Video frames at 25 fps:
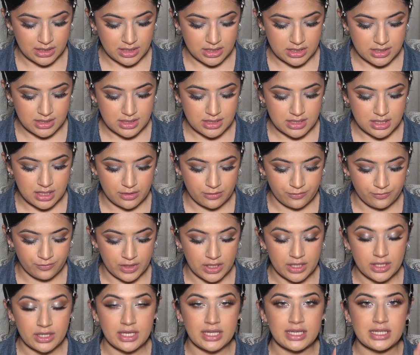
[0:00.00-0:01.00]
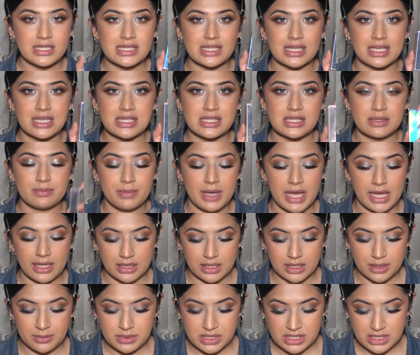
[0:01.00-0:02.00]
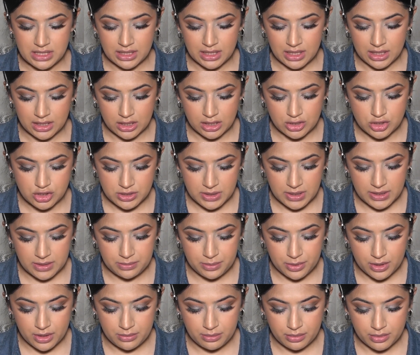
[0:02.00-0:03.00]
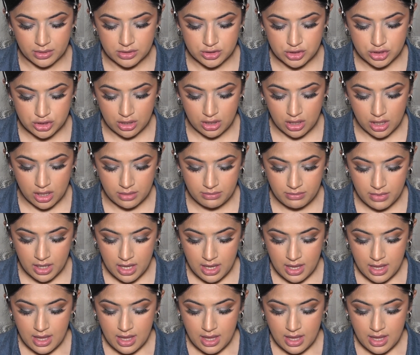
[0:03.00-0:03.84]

This is their Fearless Kiss matte lipstick in the shade Purple Charm.